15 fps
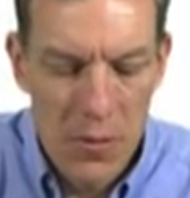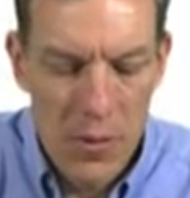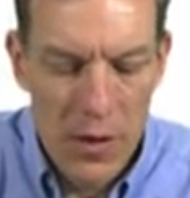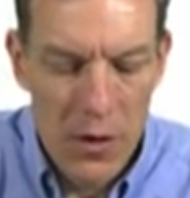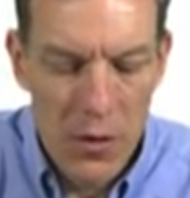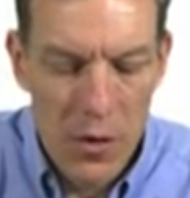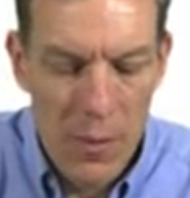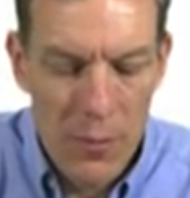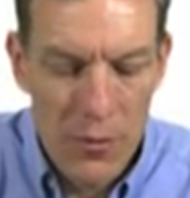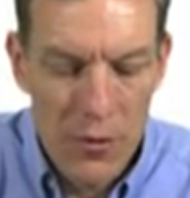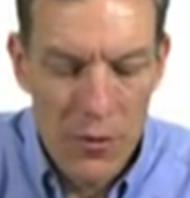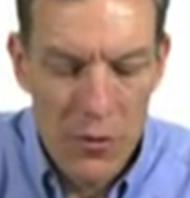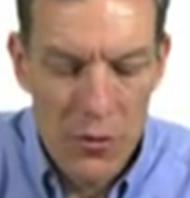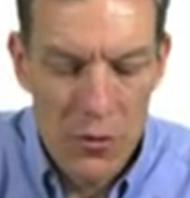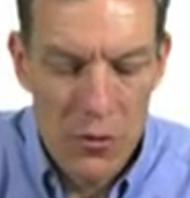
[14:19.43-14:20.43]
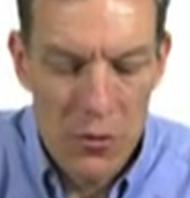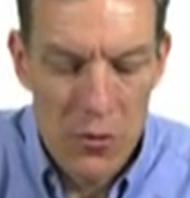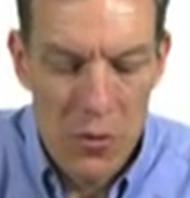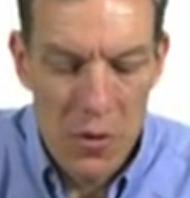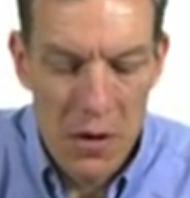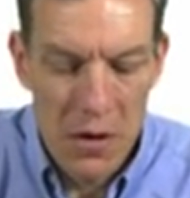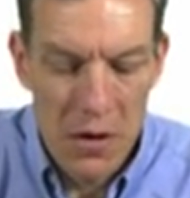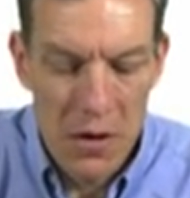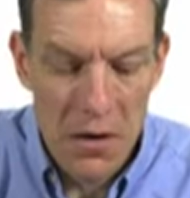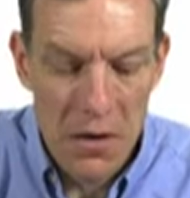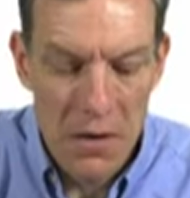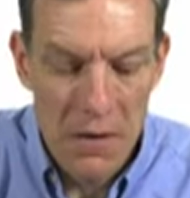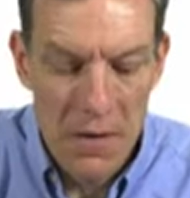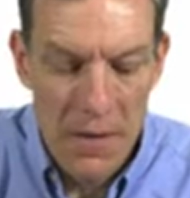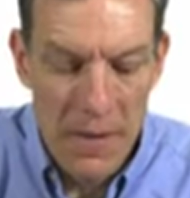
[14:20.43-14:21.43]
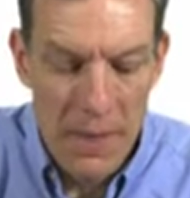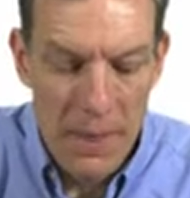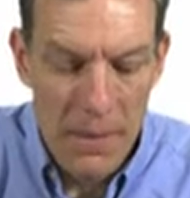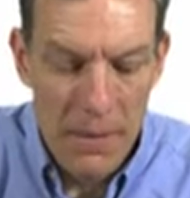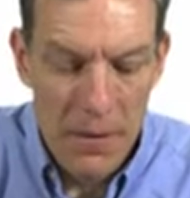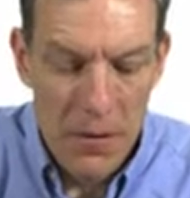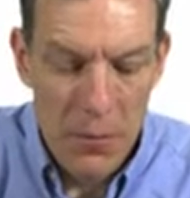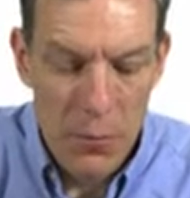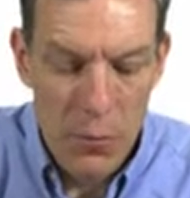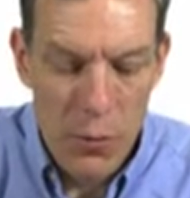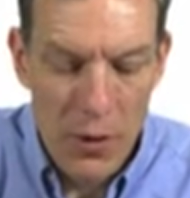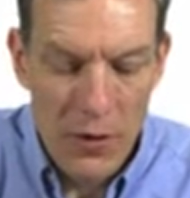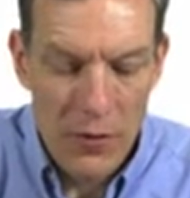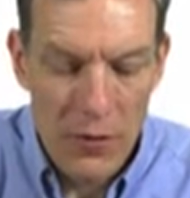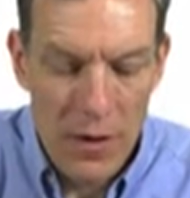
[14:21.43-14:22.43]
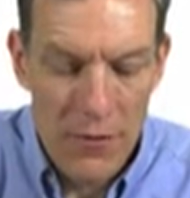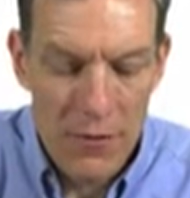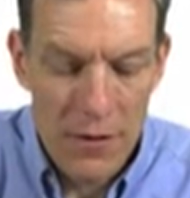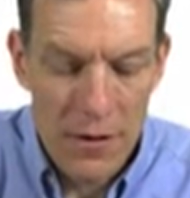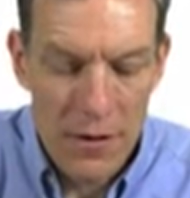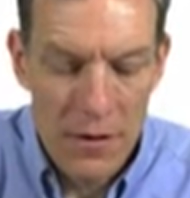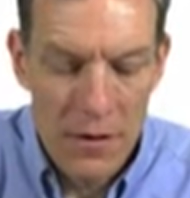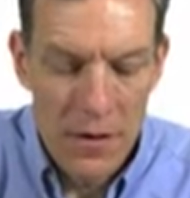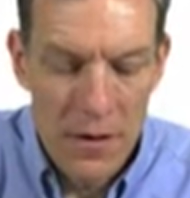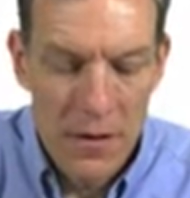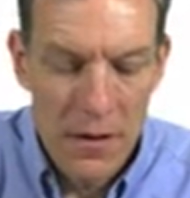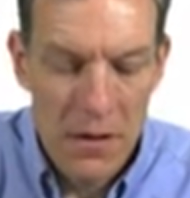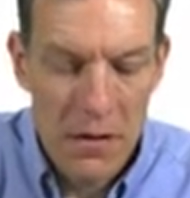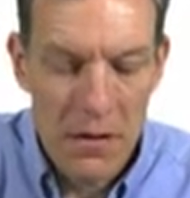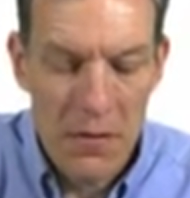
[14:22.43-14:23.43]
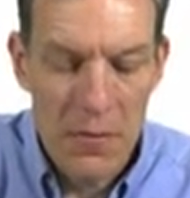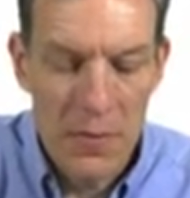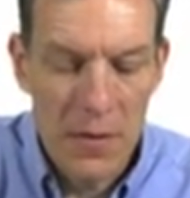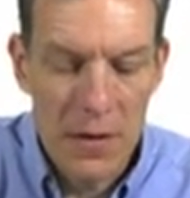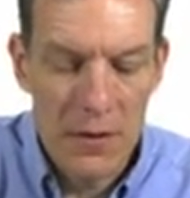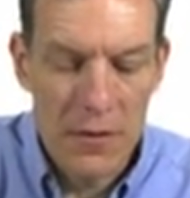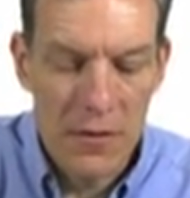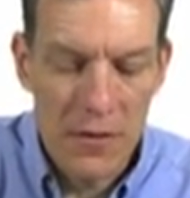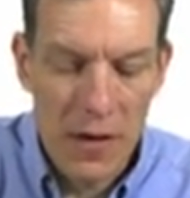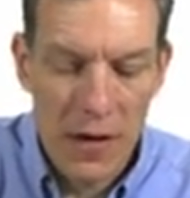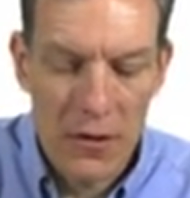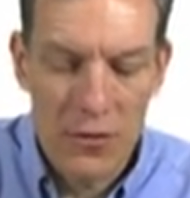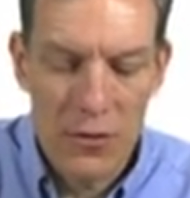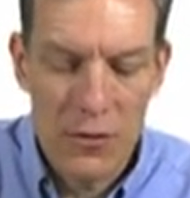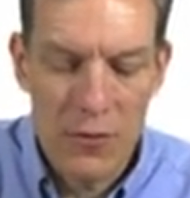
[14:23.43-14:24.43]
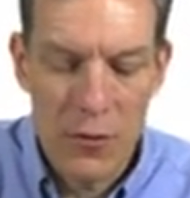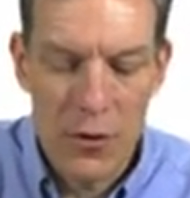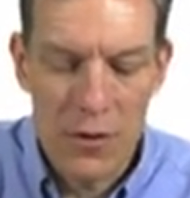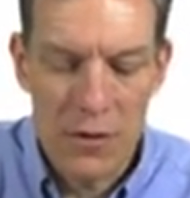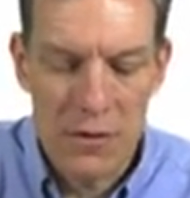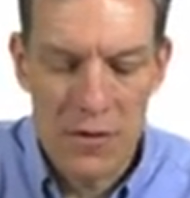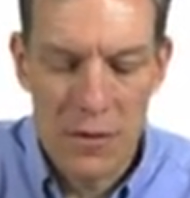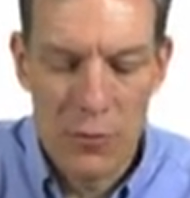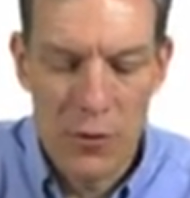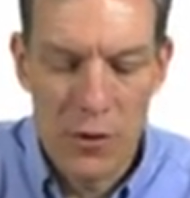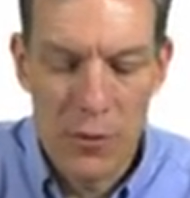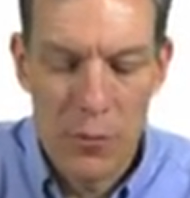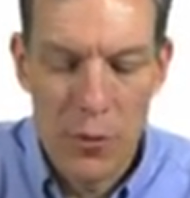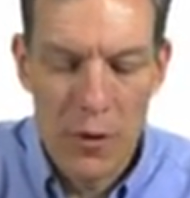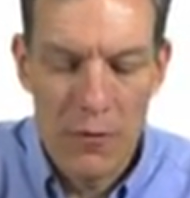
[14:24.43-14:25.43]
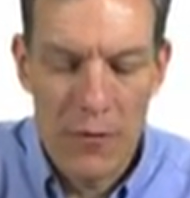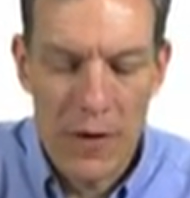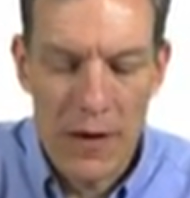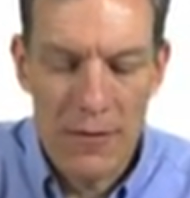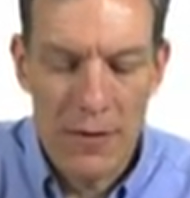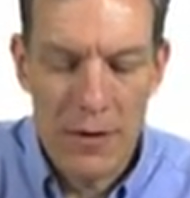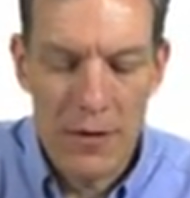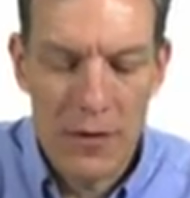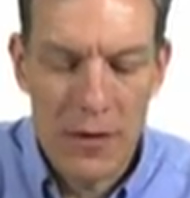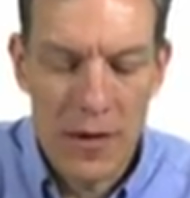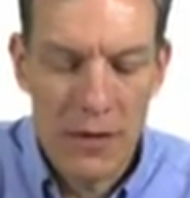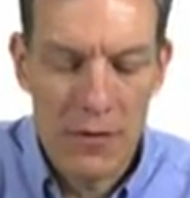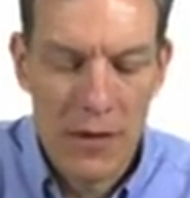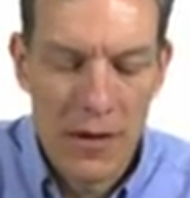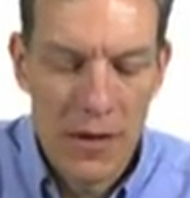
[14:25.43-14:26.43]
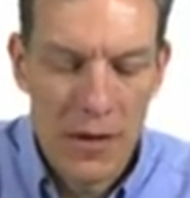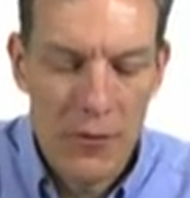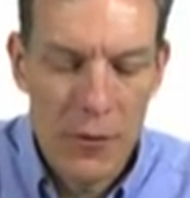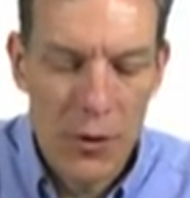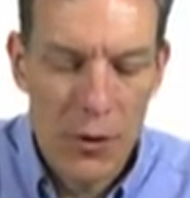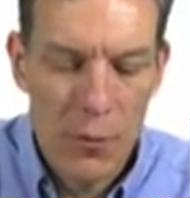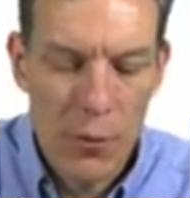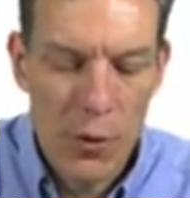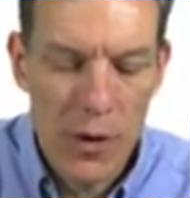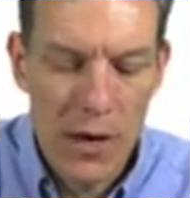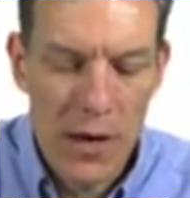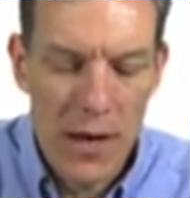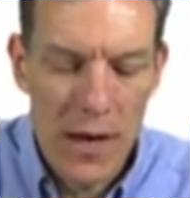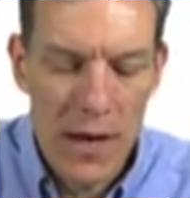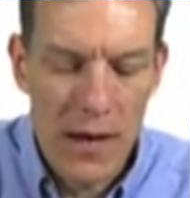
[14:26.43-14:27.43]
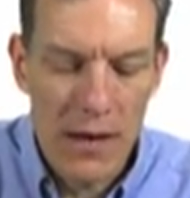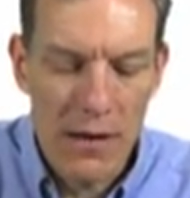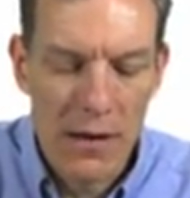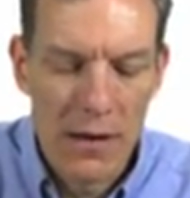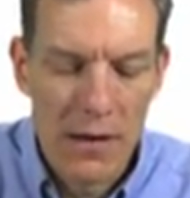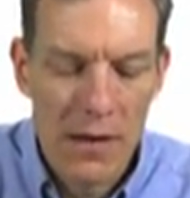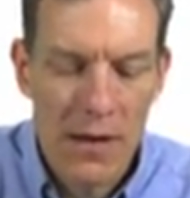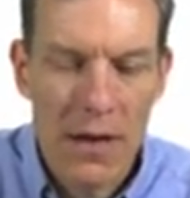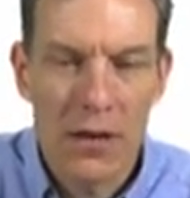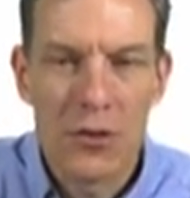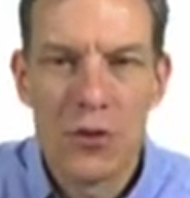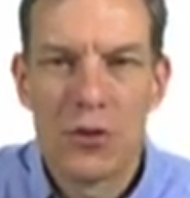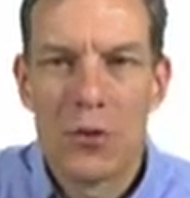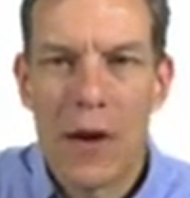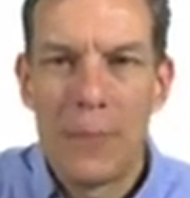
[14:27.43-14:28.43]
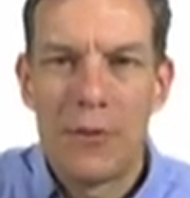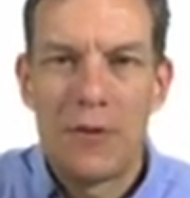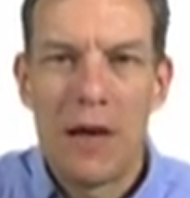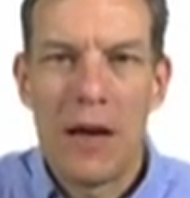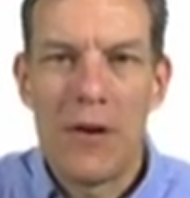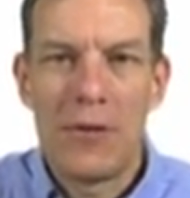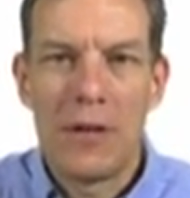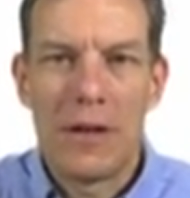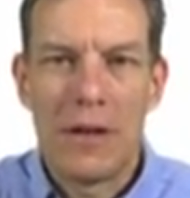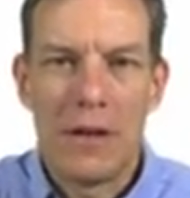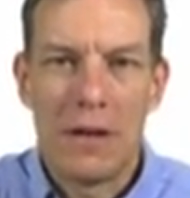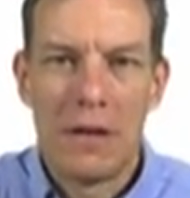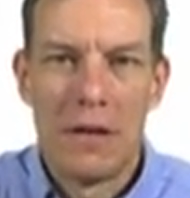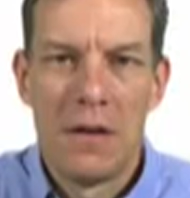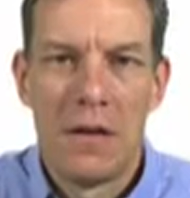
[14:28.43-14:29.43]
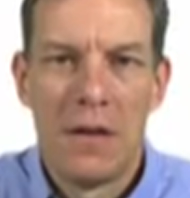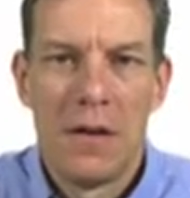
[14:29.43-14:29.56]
when we go up to 0.7, it's actually very similar to 0.5 in this case. If we go to 0.9, it actually drops down again.